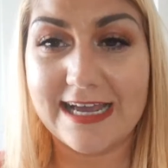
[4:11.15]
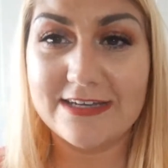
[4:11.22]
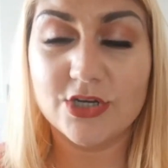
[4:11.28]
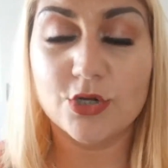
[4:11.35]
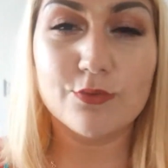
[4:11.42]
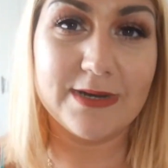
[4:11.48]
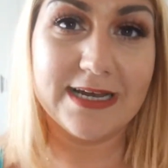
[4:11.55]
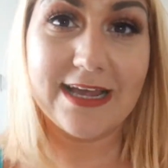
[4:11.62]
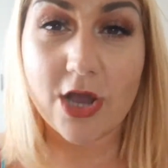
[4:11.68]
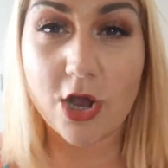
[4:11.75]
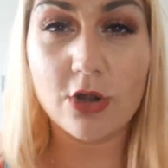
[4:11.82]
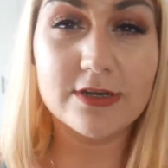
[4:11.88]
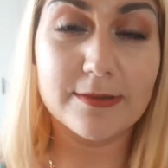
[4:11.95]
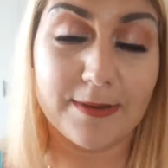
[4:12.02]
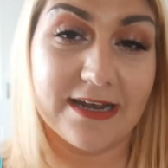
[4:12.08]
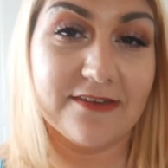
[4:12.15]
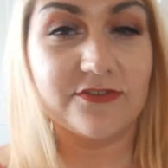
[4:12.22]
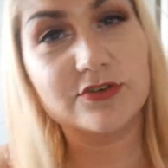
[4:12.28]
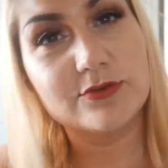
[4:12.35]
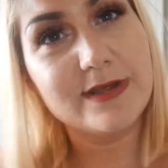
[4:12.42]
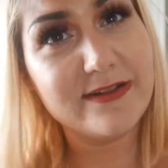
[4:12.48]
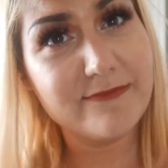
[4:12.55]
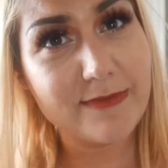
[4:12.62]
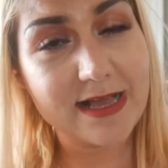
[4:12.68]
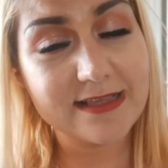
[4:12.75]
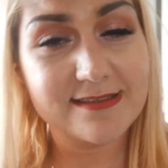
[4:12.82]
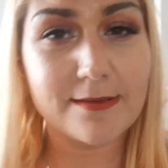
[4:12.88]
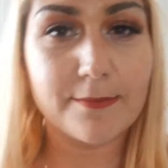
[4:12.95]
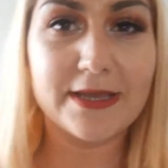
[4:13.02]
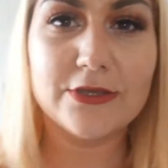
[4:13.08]
I don't really hold the palette for 12
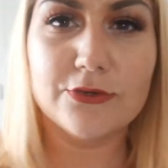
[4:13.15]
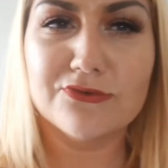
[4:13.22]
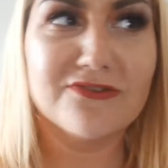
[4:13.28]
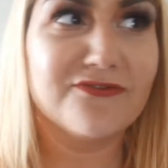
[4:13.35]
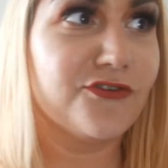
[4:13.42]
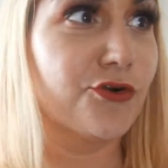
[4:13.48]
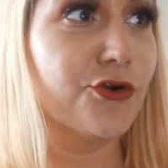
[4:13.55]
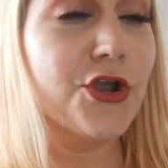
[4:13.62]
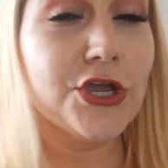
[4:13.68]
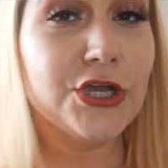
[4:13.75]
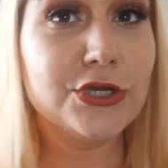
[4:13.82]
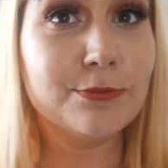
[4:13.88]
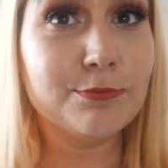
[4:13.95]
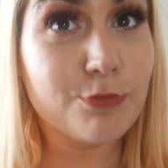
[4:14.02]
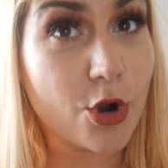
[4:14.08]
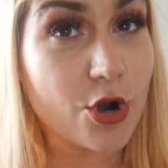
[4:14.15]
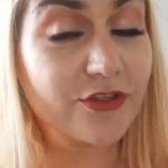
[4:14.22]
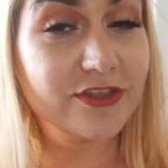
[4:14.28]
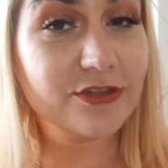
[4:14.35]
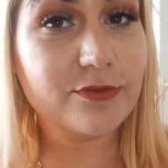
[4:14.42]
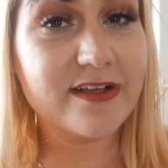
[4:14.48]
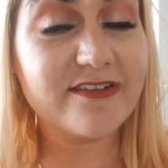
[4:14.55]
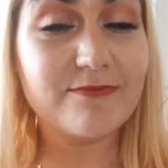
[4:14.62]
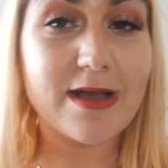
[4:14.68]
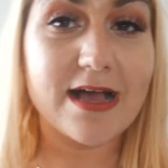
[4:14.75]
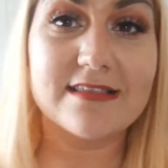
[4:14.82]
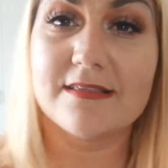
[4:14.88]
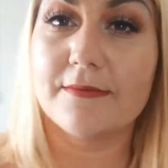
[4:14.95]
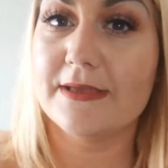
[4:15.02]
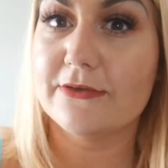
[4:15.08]
months. I might use it for more than 12
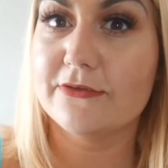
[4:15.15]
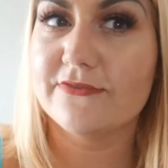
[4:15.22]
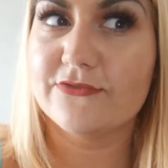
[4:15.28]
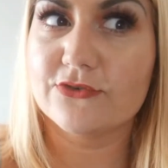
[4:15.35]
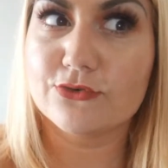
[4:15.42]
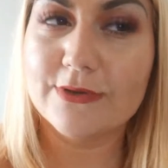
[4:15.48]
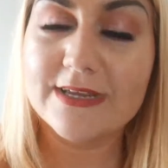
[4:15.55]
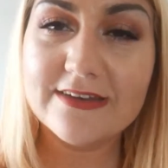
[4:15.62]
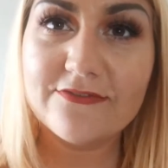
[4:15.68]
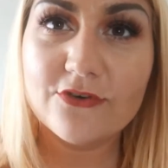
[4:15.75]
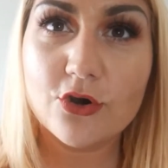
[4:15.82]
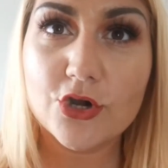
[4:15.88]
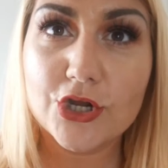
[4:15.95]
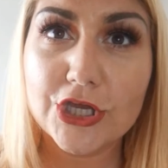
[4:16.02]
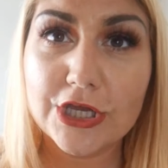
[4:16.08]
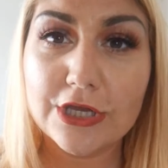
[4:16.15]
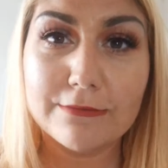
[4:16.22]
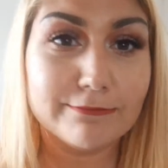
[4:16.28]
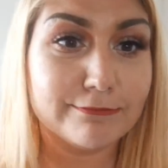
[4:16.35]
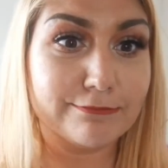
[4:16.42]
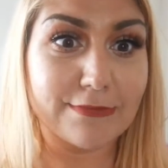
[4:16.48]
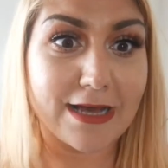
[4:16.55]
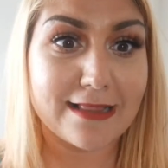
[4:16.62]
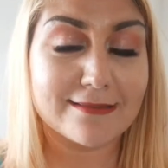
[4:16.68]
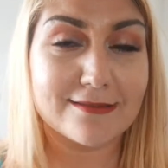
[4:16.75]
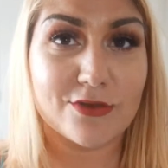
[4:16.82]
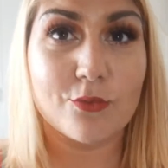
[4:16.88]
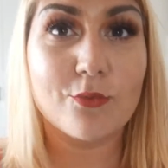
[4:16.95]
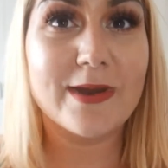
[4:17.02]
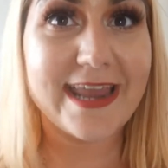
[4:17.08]
months. I might use it for 24 months
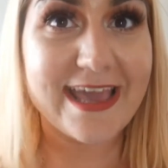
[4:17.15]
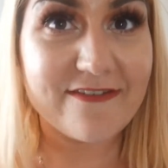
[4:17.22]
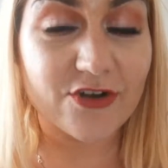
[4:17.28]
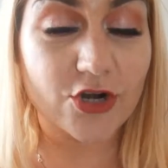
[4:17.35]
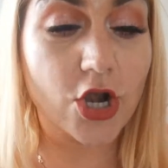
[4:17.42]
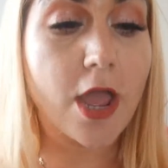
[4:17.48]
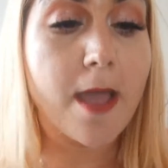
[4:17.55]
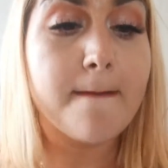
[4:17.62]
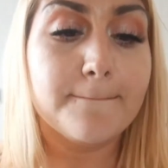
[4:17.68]
or whatever.